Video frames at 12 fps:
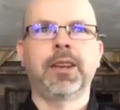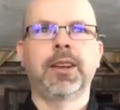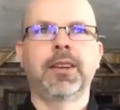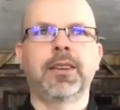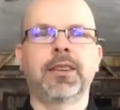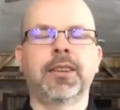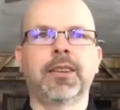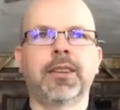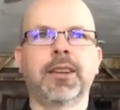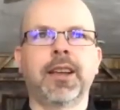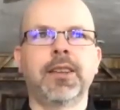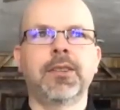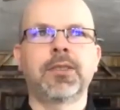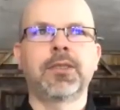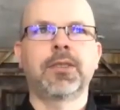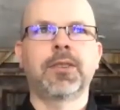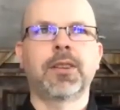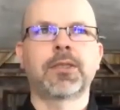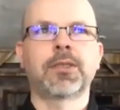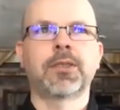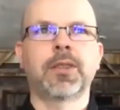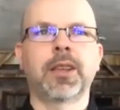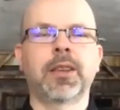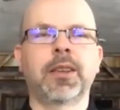And uh, I used to also,
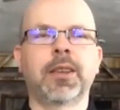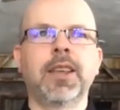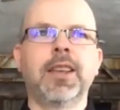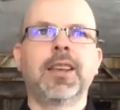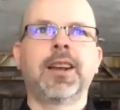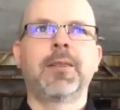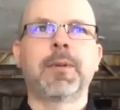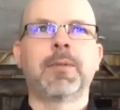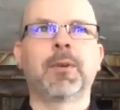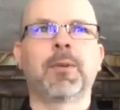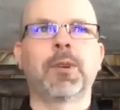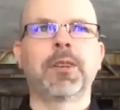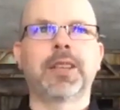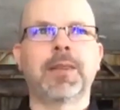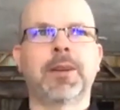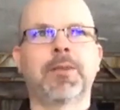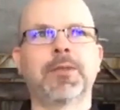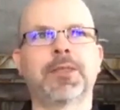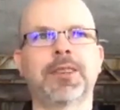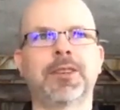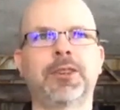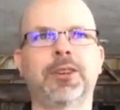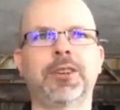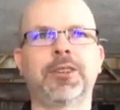like, I remember one time I was in
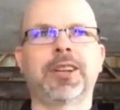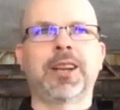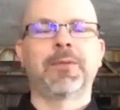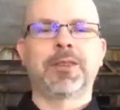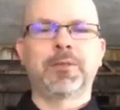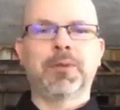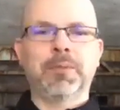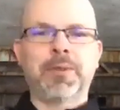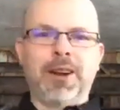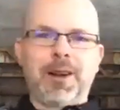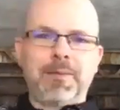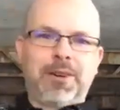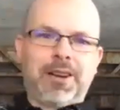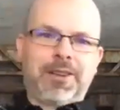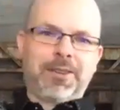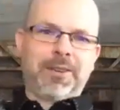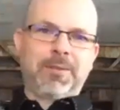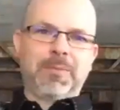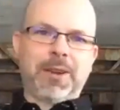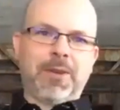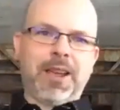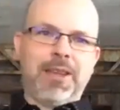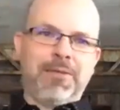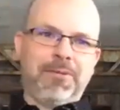church and I went to put my arm around my
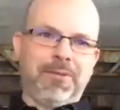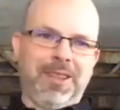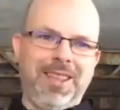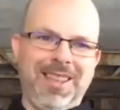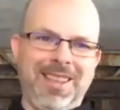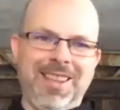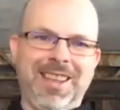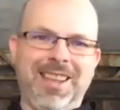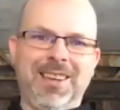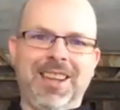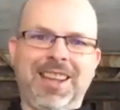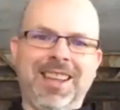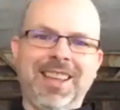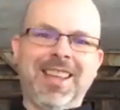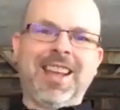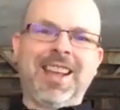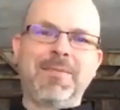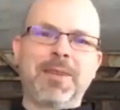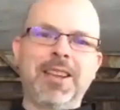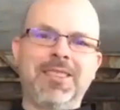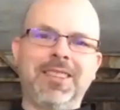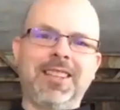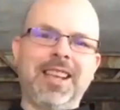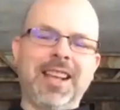wife. And uh, I
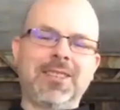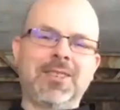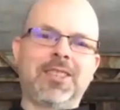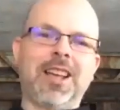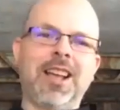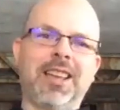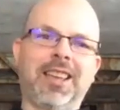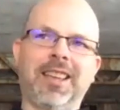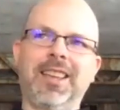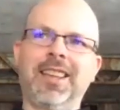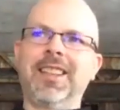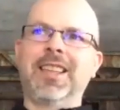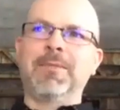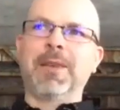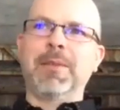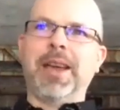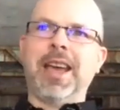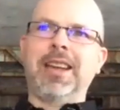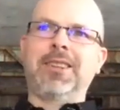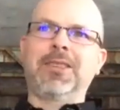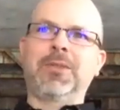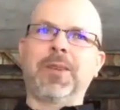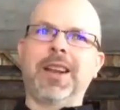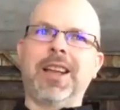basically got stuck. Like, my back
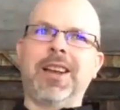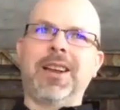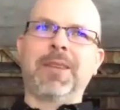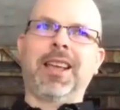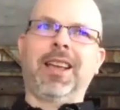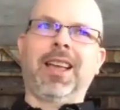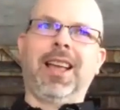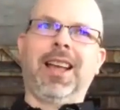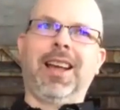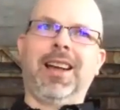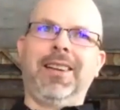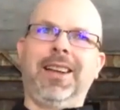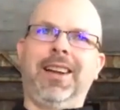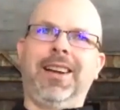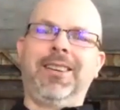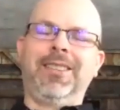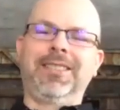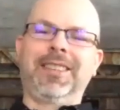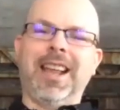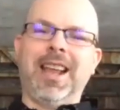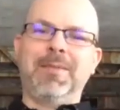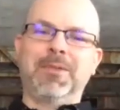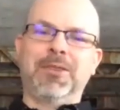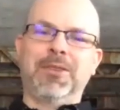just went out. I'm like, oh no,
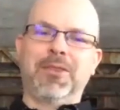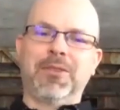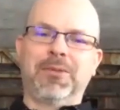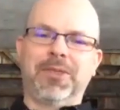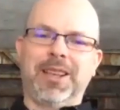can't move.